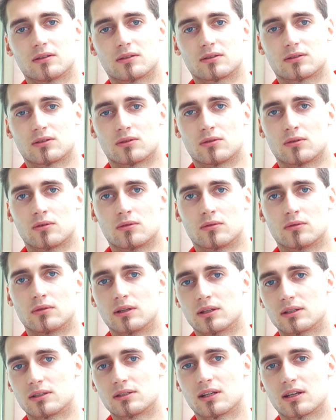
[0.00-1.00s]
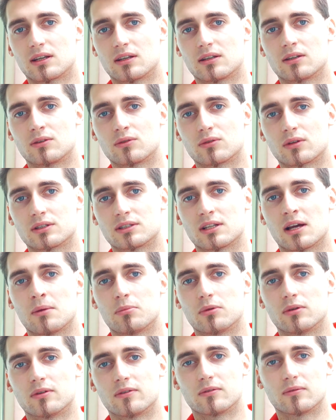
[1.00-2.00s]
So let's take it into
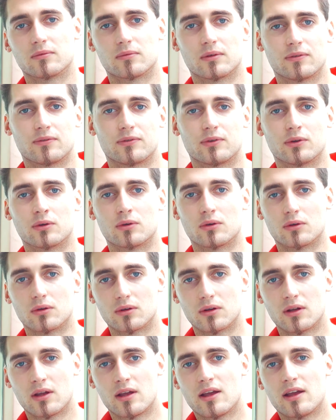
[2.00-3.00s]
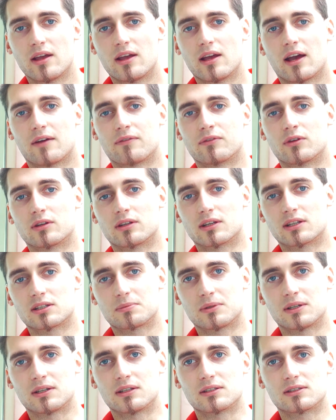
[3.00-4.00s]
example. If you have not
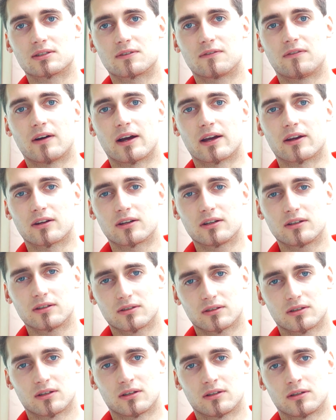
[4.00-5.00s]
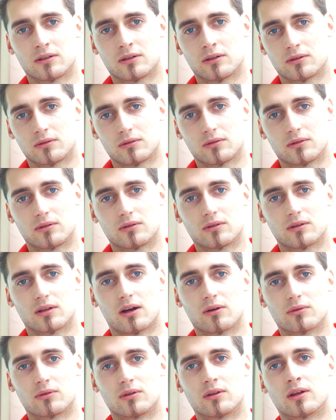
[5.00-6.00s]
experienced fire,
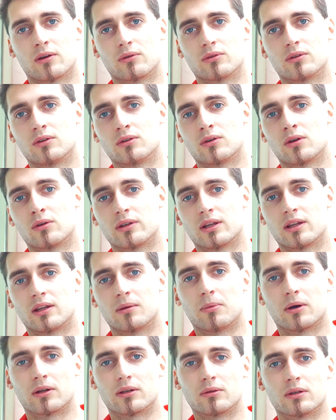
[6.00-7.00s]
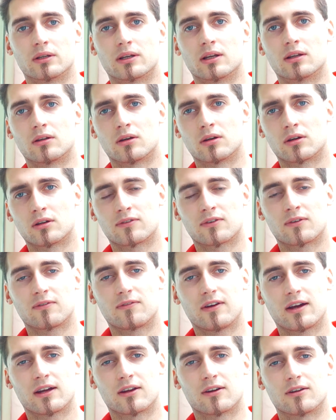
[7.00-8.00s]
how do you know that the body will get hurt from
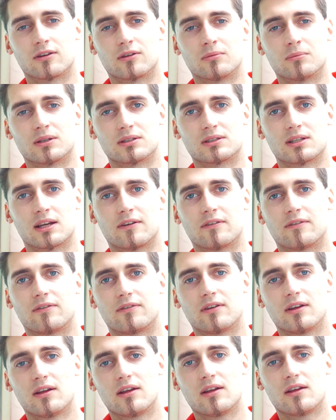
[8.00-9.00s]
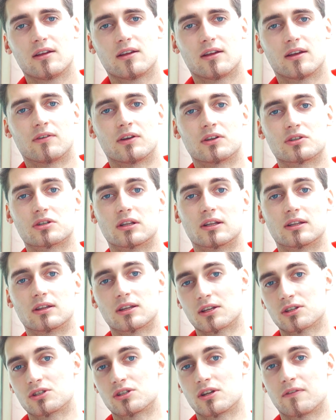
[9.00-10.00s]
fire? You must have eventually
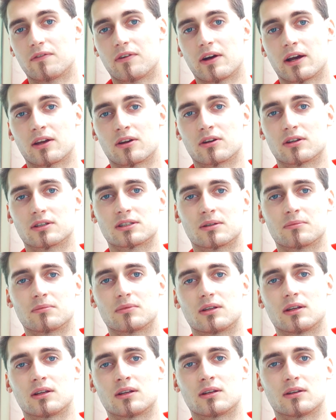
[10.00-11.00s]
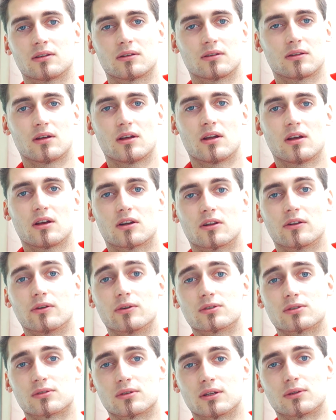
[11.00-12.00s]
touched the fire, something
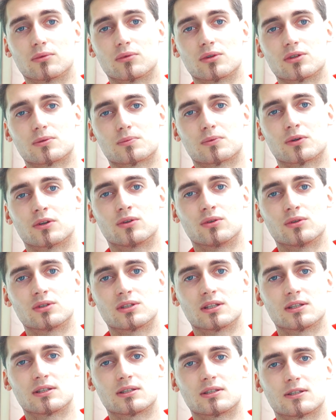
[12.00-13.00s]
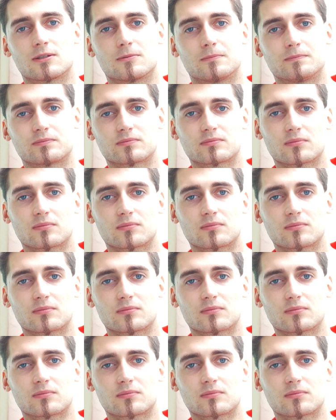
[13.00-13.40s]
close to it, which produces